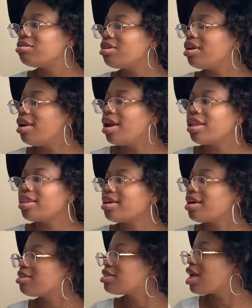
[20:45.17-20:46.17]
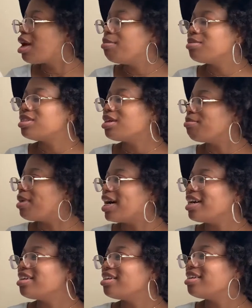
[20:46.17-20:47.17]
nothing else comes to
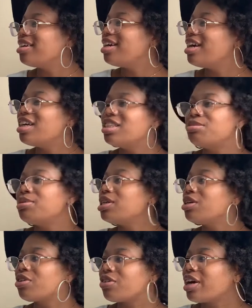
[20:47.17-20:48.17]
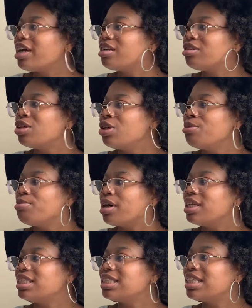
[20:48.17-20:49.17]
mind. It's been a great 2
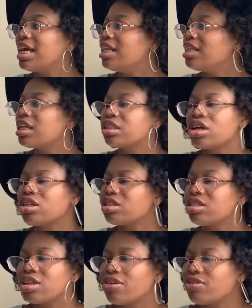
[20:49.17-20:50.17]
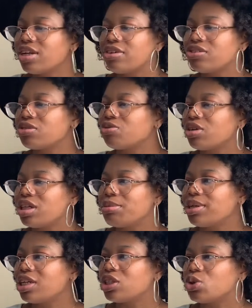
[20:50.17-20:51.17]
months, and that's all the stuff that I've just really been
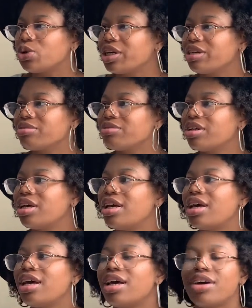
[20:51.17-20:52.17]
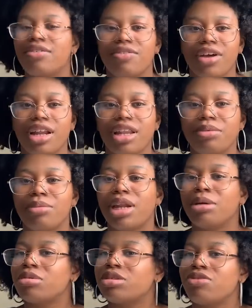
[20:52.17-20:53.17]
enjoying. Finally been
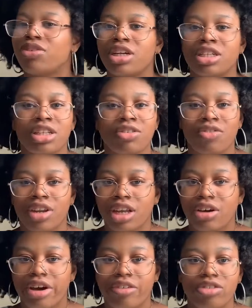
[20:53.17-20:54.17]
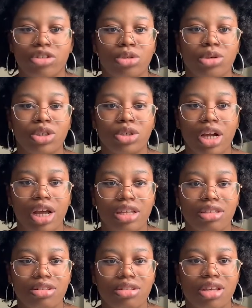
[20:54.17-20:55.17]
able to finish this video after 3 tries.
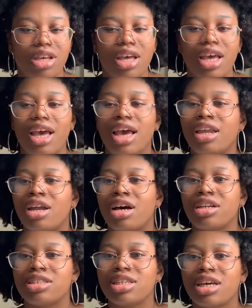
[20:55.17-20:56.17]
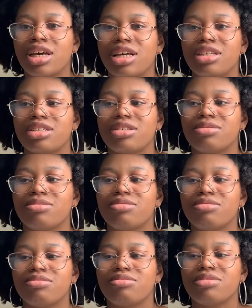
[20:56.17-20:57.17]
And honestly, guys,
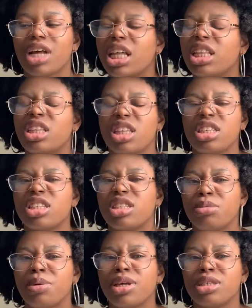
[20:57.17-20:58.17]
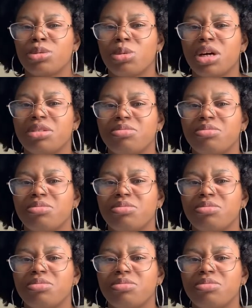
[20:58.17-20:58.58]
I think this is the best one.